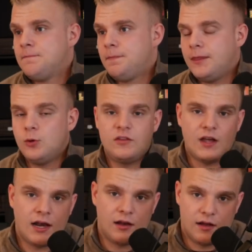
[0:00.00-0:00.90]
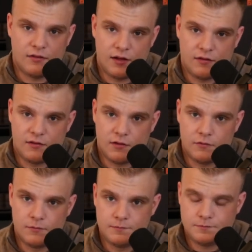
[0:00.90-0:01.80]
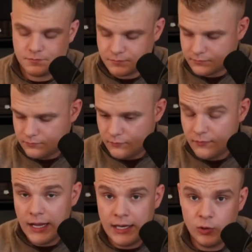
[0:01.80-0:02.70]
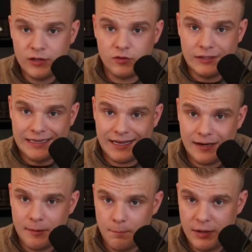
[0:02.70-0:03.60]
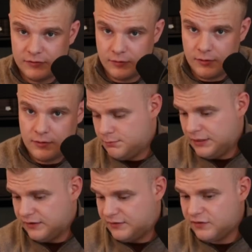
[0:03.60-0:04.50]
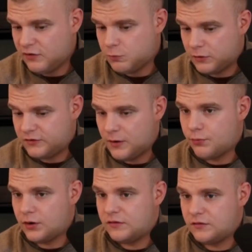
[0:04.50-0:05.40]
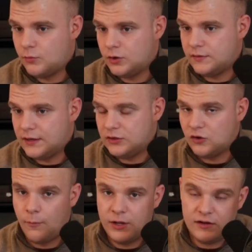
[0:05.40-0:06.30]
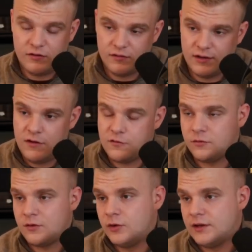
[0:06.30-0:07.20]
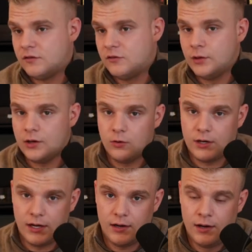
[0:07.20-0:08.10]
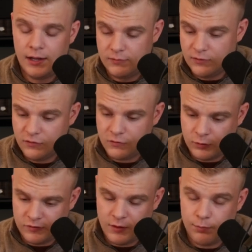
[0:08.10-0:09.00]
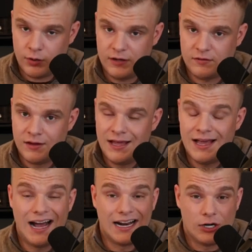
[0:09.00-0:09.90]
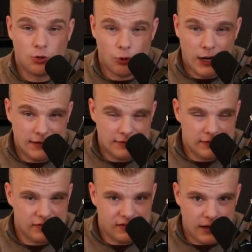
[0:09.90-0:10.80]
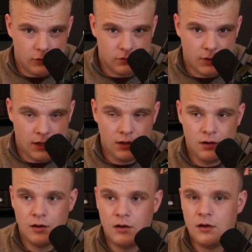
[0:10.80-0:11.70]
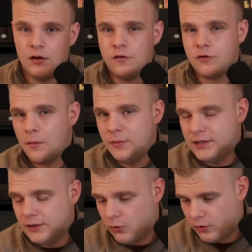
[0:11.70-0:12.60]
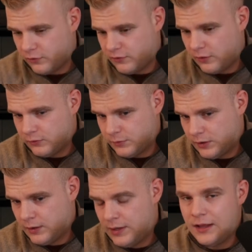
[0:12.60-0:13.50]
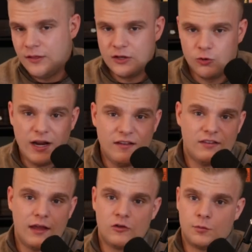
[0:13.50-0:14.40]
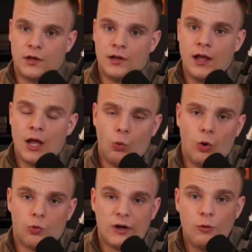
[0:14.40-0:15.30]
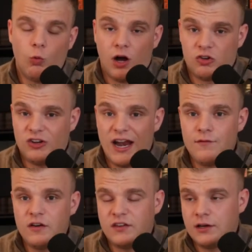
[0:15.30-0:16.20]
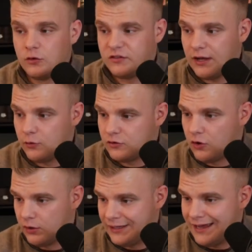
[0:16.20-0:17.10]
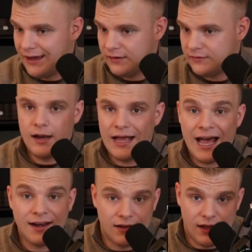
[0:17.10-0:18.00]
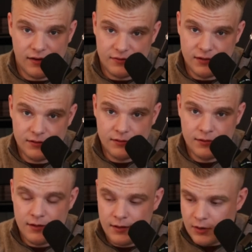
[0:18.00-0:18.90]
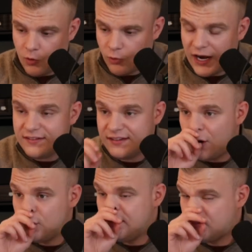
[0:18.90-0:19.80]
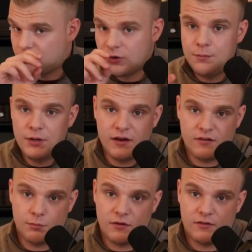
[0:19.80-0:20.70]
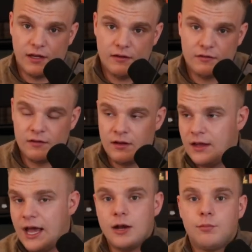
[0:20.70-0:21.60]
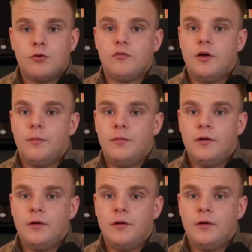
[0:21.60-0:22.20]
You need to analyze that stuff. And you need to get better. Because this is what separates someone that dominates his life from someone that's doing okay. This is what separates a great salesman from a mediocre salesman. The great salesman will rewatch every single sales call he has, analyze it, write down his 3 biggest mistakes, and improve them.